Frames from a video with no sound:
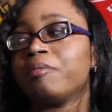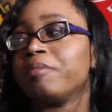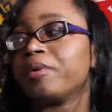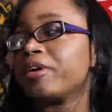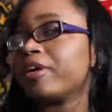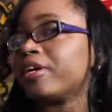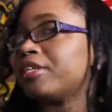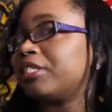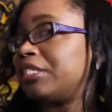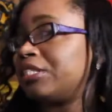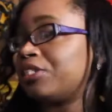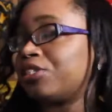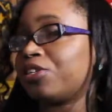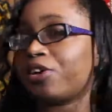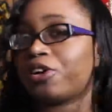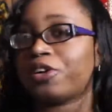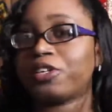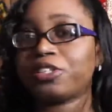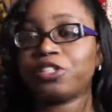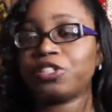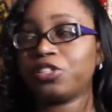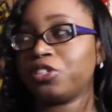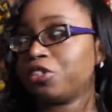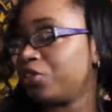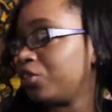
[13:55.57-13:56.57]
because these
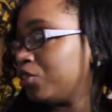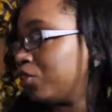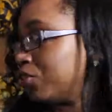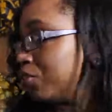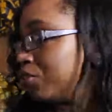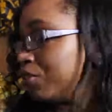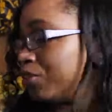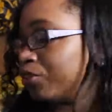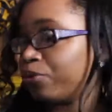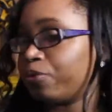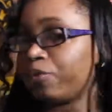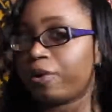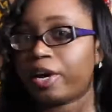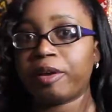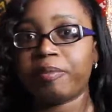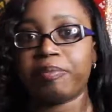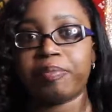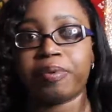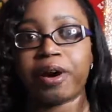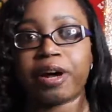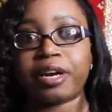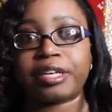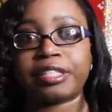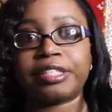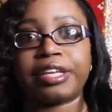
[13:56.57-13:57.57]
are great
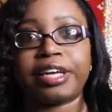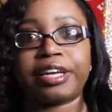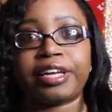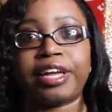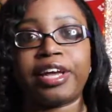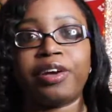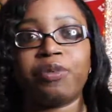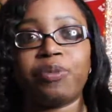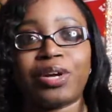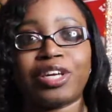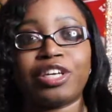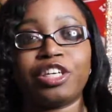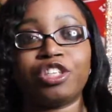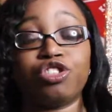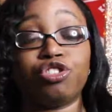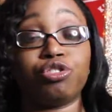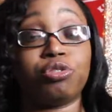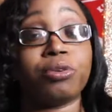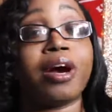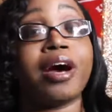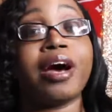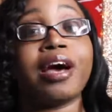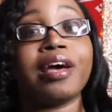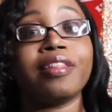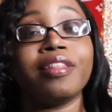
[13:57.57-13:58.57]
products and I can't wait to
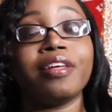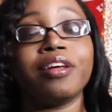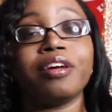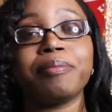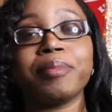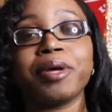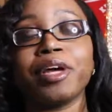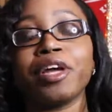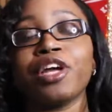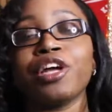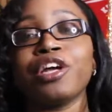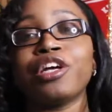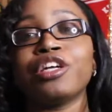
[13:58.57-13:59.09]
try them.